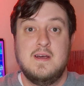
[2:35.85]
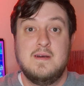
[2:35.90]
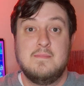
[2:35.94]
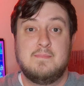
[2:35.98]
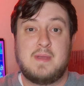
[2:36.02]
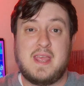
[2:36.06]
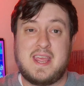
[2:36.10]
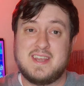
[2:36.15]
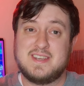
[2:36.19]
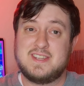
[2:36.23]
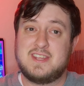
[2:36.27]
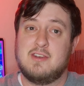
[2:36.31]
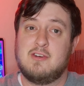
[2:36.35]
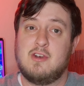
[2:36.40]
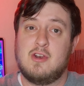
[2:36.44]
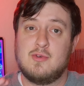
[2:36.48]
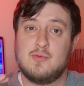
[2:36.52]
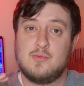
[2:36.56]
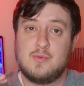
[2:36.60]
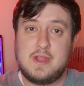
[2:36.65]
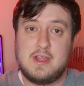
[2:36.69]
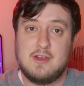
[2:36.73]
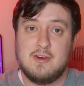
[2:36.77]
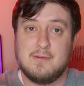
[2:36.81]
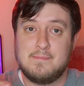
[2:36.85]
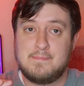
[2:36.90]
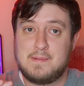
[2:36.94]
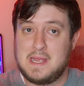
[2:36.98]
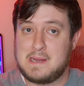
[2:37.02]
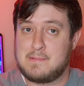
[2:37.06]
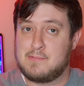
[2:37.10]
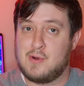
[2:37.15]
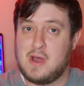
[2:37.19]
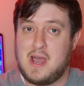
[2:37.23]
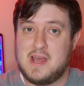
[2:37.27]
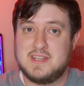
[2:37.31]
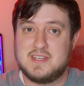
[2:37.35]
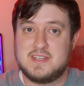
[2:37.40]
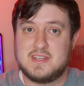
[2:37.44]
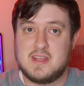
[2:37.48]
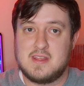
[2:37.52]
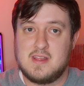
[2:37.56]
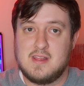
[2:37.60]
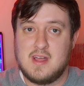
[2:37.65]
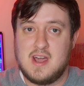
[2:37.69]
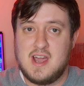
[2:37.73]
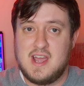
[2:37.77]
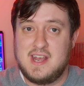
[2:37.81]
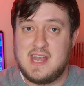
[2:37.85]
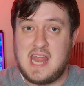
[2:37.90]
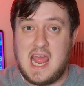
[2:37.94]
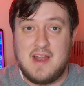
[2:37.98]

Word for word: Because there are real big prizes on the line,